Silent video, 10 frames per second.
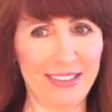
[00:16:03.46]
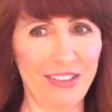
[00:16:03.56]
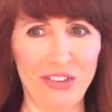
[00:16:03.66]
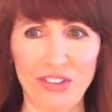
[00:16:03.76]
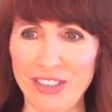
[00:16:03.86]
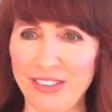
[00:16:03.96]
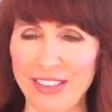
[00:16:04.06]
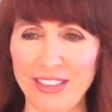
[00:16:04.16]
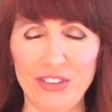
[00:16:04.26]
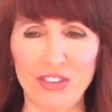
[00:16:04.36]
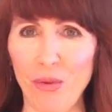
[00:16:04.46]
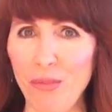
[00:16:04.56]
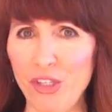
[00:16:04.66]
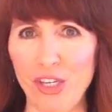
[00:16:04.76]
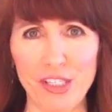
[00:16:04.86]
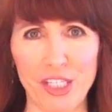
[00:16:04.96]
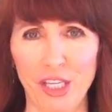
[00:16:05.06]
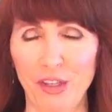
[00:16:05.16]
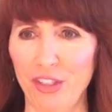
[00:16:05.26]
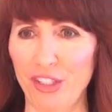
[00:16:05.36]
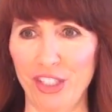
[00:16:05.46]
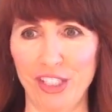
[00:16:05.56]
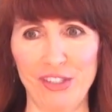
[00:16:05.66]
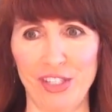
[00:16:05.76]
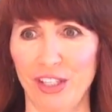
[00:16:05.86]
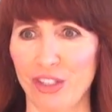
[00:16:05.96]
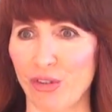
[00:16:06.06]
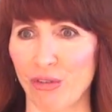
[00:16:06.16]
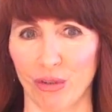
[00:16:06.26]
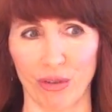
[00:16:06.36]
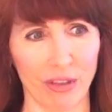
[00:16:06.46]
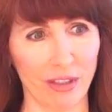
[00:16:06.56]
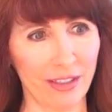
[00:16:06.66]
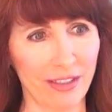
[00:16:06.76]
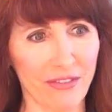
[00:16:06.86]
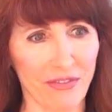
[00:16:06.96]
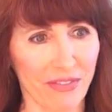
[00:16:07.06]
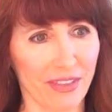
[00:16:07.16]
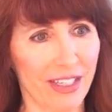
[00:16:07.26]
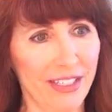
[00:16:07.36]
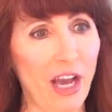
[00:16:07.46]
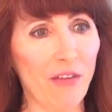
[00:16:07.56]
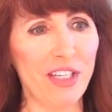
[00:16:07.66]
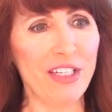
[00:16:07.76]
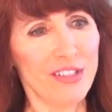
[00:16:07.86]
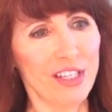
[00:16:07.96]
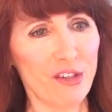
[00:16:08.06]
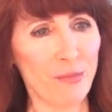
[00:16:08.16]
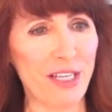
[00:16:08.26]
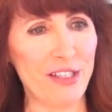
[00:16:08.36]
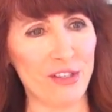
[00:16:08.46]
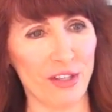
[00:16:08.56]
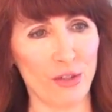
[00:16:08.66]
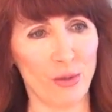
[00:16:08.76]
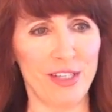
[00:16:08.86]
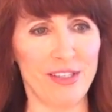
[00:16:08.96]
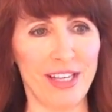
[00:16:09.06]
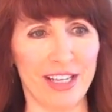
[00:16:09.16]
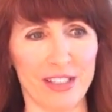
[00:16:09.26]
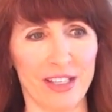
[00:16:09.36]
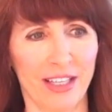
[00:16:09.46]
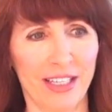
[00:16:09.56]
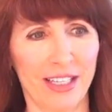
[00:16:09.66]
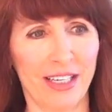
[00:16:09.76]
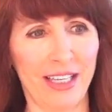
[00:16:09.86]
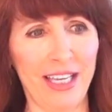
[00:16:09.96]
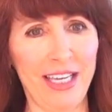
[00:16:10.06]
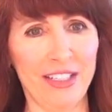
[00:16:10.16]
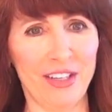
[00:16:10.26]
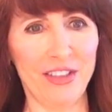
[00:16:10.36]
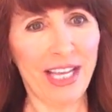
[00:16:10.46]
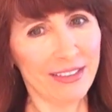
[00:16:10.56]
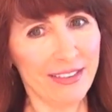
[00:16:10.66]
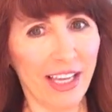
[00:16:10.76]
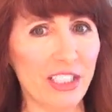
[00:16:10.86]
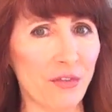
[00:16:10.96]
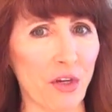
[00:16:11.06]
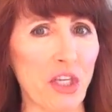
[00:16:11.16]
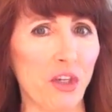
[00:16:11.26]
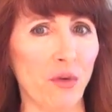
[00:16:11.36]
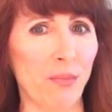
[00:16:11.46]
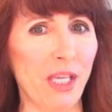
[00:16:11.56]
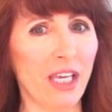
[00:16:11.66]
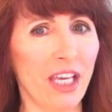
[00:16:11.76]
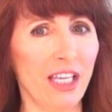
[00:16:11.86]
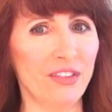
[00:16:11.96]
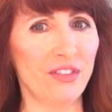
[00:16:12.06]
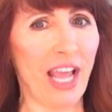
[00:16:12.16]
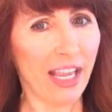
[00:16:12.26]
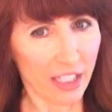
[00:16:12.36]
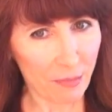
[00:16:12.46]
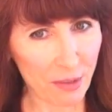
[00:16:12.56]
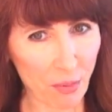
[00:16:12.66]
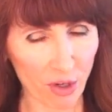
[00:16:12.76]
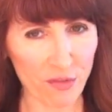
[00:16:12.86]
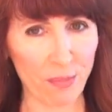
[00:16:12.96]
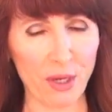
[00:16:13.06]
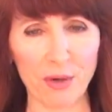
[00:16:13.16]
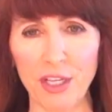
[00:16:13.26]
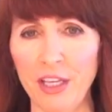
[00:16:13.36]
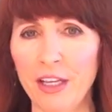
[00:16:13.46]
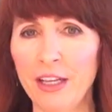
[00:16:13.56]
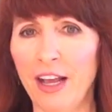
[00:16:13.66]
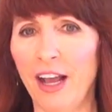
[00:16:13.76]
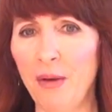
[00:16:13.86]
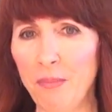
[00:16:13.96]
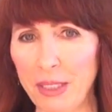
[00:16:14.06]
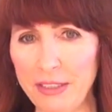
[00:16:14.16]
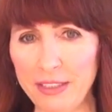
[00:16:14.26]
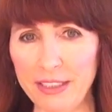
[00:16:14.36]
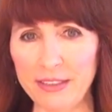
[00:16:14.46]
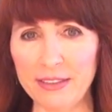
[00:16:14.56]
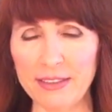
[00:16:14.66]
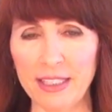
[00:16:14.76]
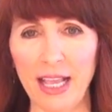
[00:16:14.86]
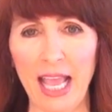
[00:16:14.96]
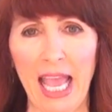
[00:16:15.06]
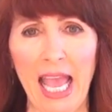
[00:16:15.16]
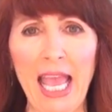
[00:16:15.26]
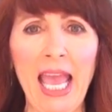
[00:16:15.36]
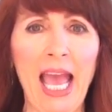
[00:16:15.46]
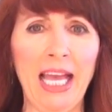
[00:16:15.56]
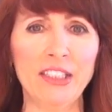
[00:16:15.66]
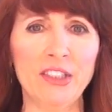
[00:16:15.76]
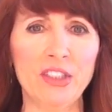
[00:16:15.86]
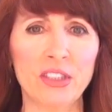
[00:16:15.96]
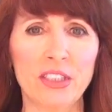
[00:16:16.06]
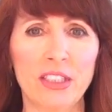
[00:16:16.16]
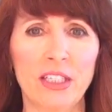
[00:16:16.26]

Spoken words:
it's so much easier if you just tell the truth. Now, Venus enters Pisces on the 26th. And that's nice for you, because that can be prosperity, abundance, and